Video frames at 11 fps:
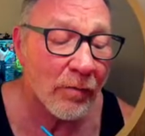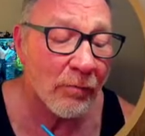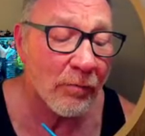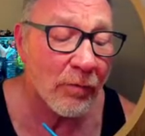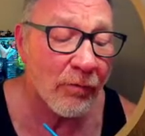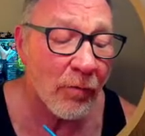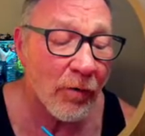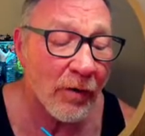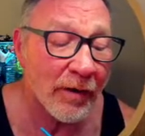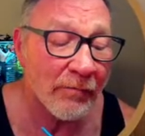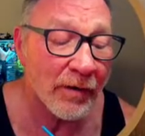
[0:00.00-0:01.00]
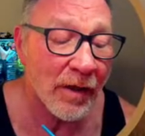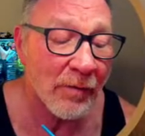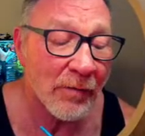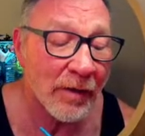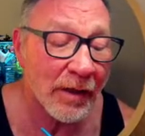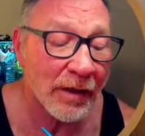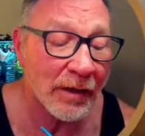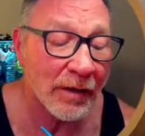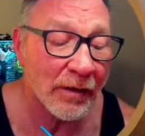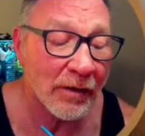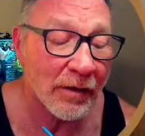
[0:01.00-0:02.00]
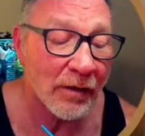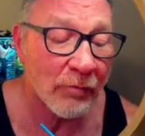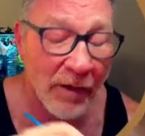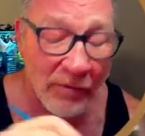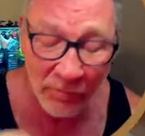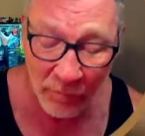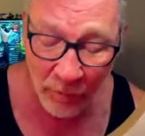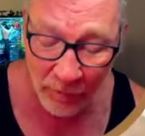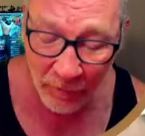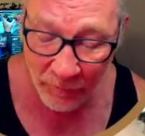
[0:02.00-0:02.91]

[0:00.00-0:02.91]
before I even got my resin printer,